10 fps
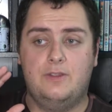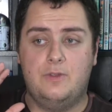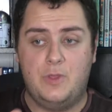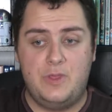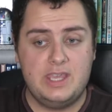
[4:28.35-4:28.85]

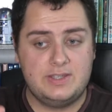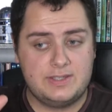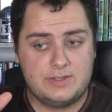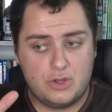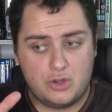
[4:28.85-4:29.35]

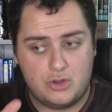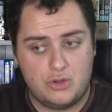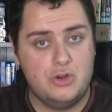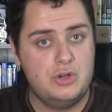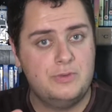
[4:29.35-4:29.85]
this
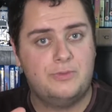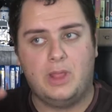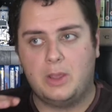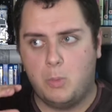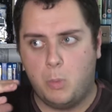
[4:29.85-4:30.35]
good of
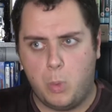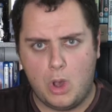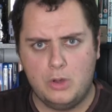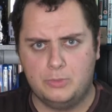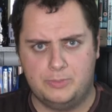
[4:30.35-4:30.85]

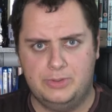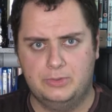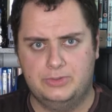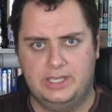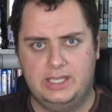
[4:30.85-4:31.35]
world
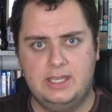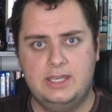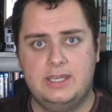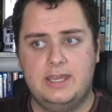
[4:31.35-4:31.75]
building